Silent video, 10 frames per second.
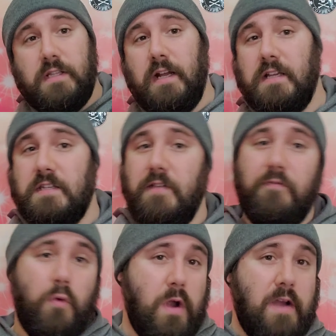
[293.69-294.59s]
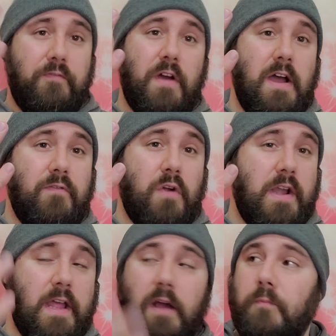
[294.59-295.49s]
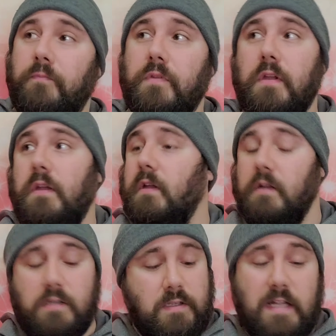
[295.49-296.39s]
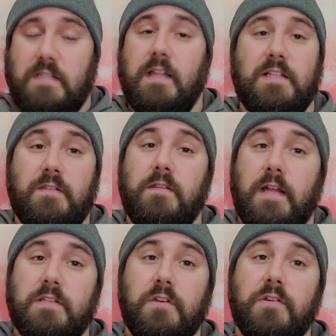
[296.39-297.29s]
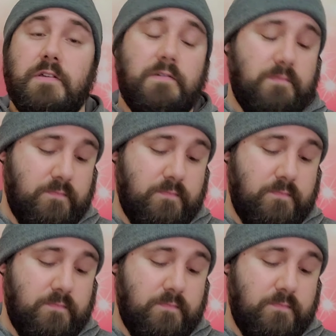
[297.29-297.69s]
Like I said, 4 out of 5 right now. That's good.